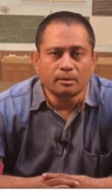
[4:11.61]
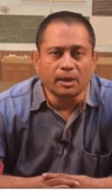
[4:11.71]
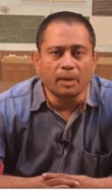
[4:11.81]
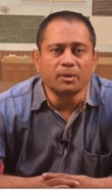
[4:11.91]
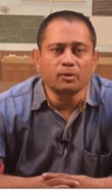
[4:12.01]

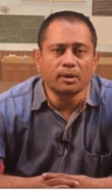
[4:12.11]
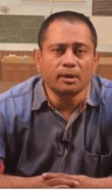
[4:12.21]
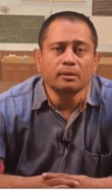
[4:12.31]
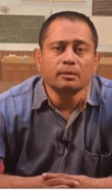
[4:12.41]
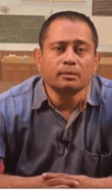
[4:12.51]
The
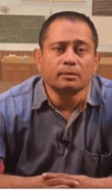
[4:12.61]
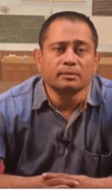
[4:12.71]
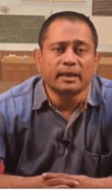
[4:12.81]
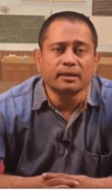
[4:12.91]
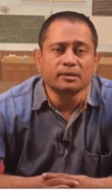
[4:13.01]
Hamiltonian
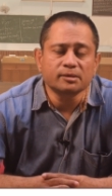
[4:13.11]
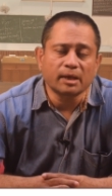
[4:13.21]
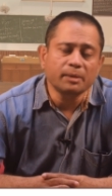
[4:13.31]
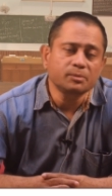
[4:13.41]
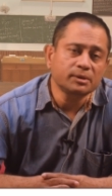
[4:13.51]
that
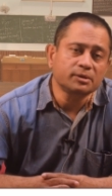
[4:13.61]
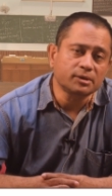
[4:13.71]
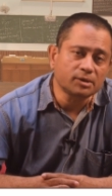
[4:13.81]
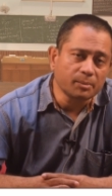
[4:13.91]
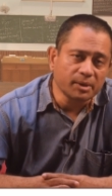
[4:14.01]
describes this
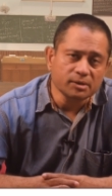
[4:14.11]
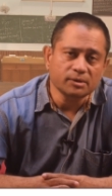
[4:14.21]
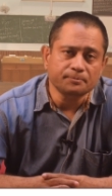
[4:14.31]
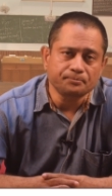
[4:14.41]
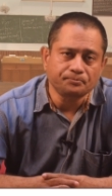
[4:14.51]
system is